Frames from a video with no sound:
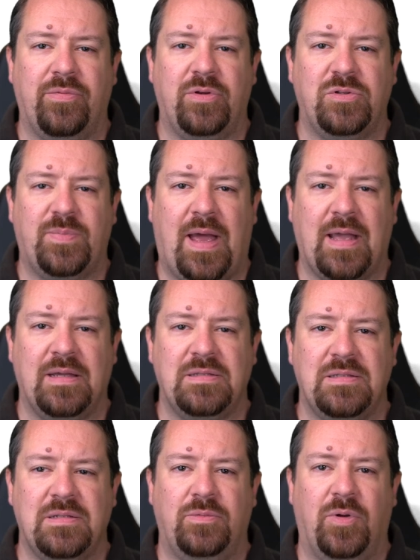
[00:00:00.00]
of those
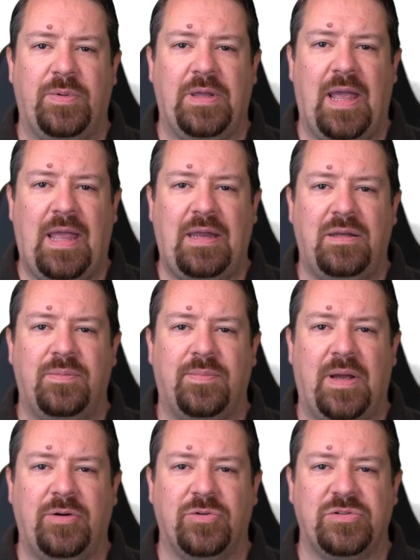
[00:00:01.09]
packets will be eight
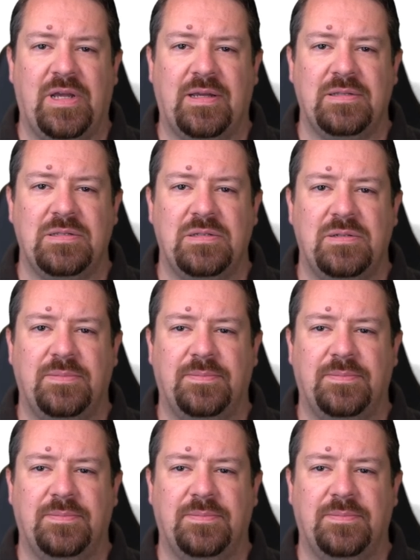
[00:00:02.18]
microseconds.